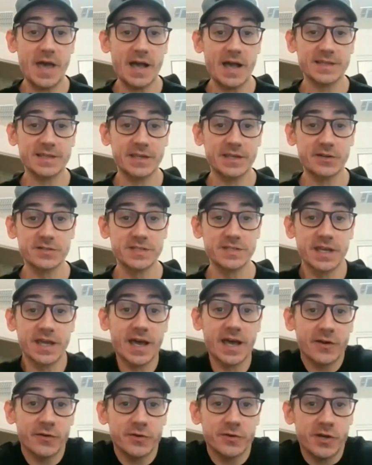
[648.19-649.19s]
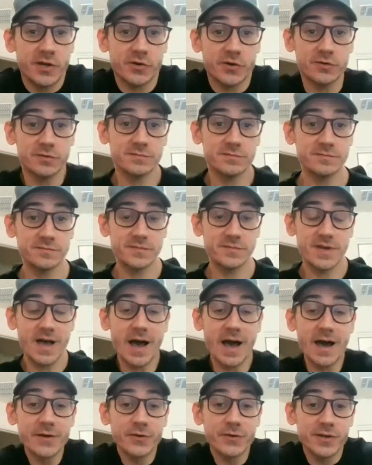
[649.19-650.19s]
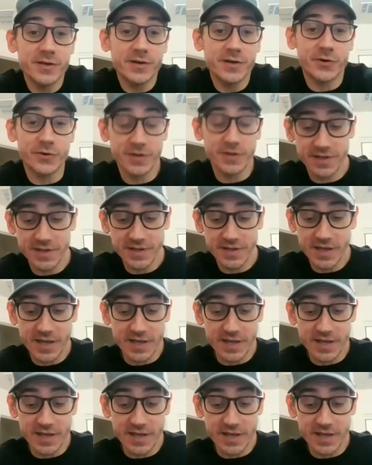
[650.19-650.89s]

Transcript: act like you're saying, I don't know. I don't know.